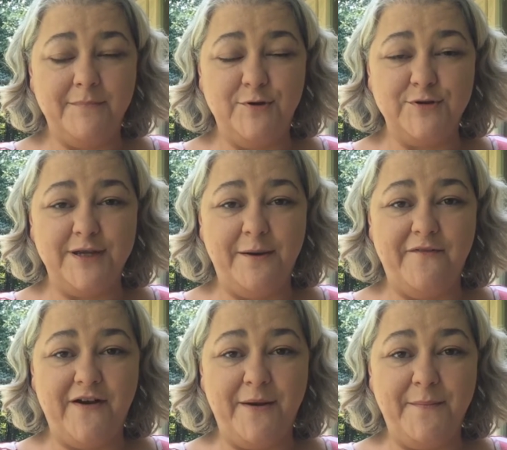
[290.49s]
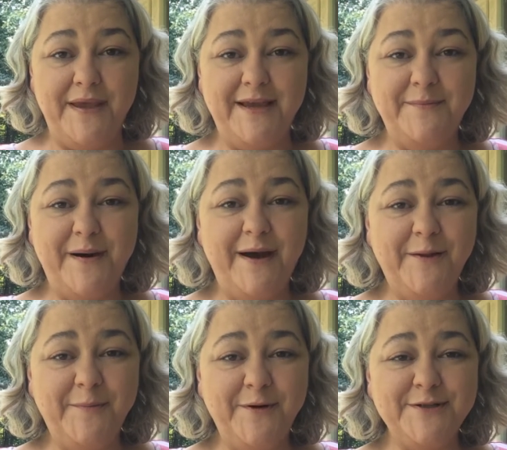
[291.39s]
usually a very meek and
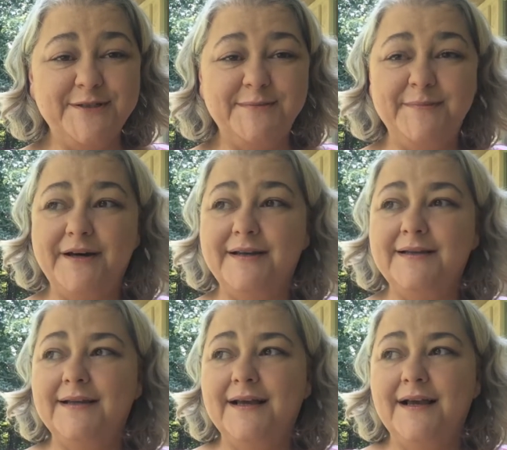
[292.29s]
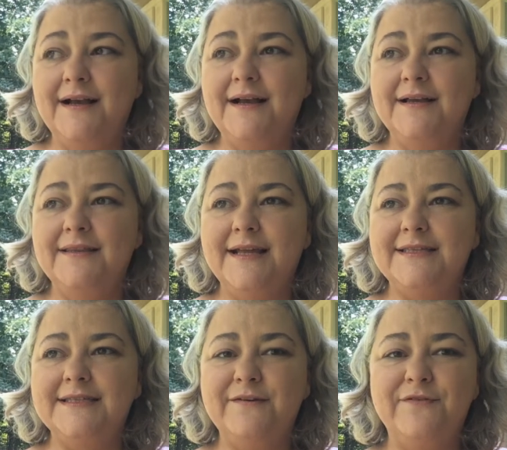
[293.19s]
mild person, but
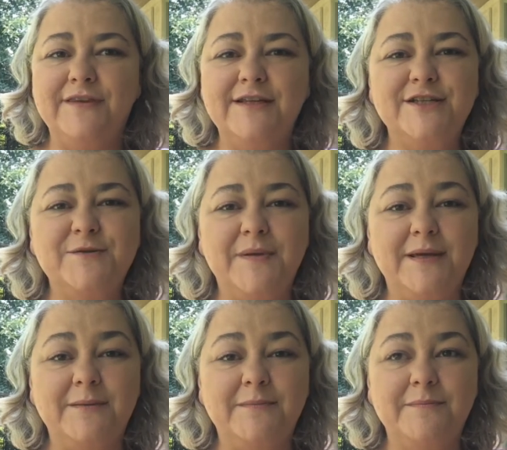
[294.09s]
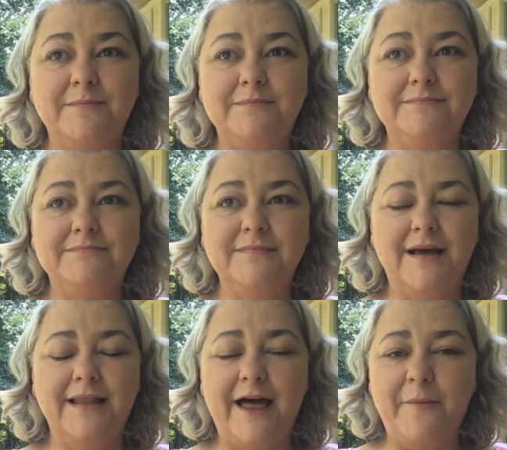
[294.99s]
that's different than just
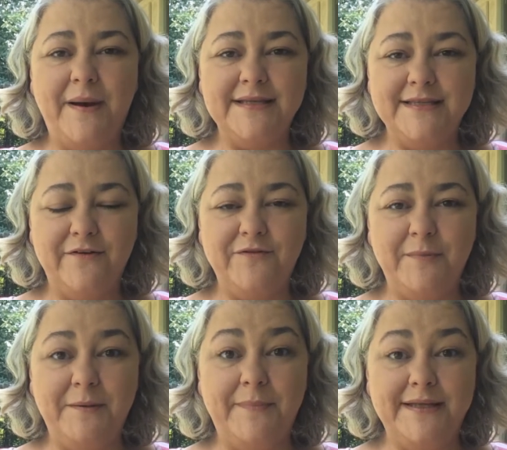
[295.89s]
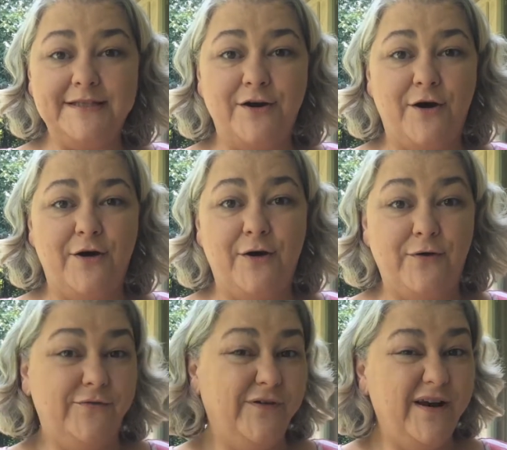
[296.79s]
allow myself to be bent
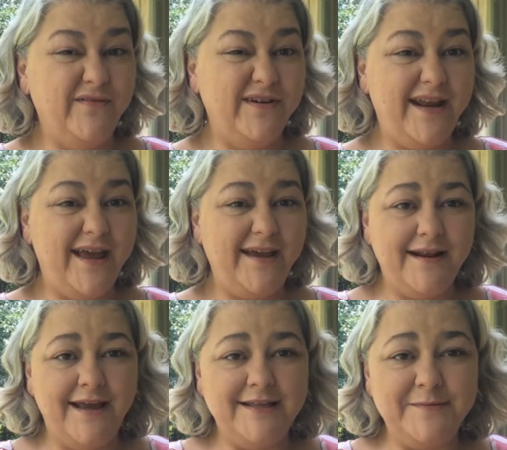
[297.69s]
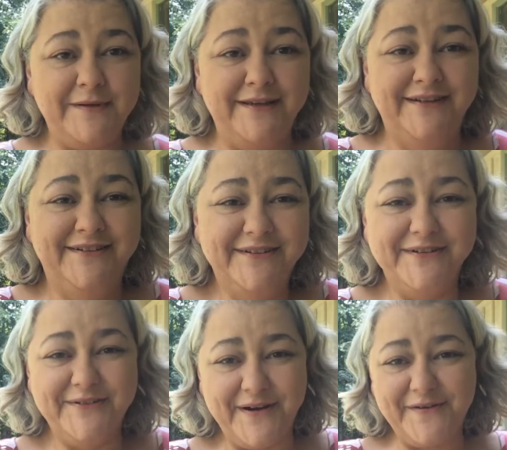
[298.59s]
over every day. And I hate to be
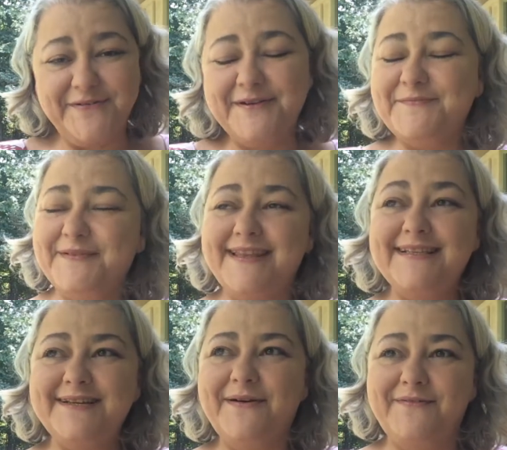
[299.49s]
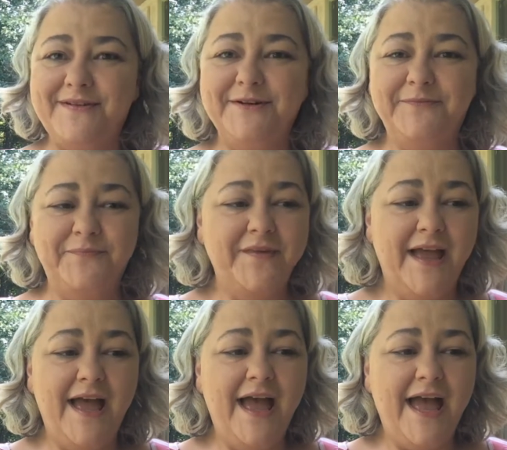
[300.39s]
graphic, but that's how I feel.
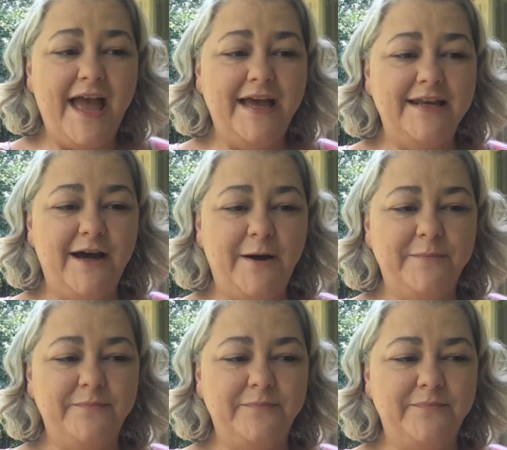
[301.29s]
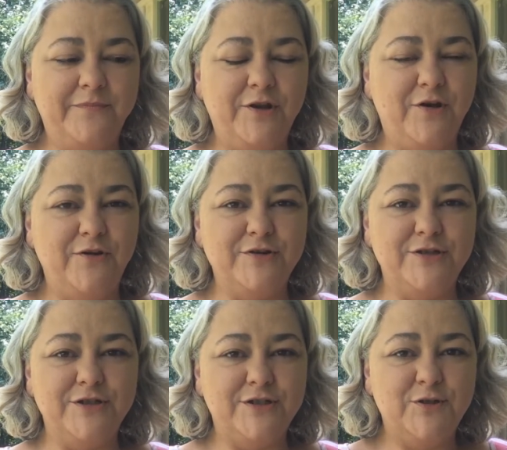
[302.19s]
And there's
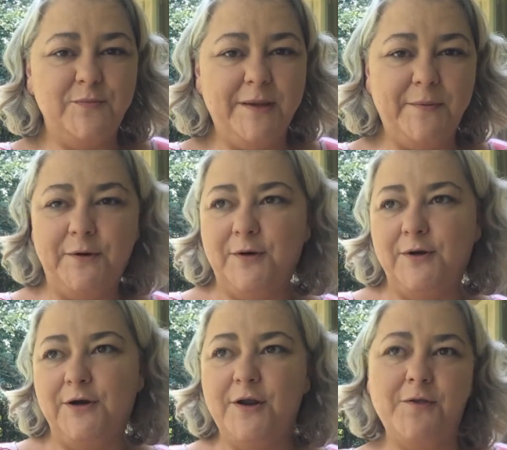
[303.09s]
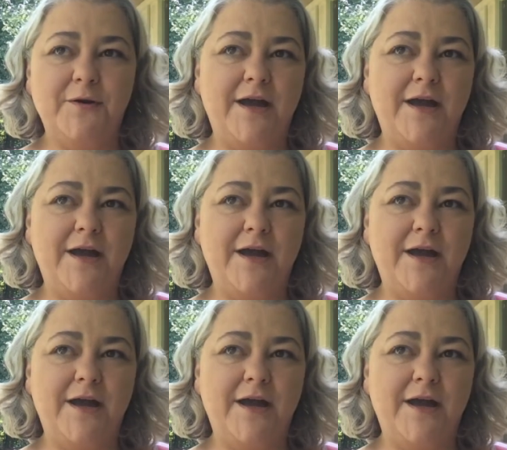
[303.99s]
these 2 people, her and another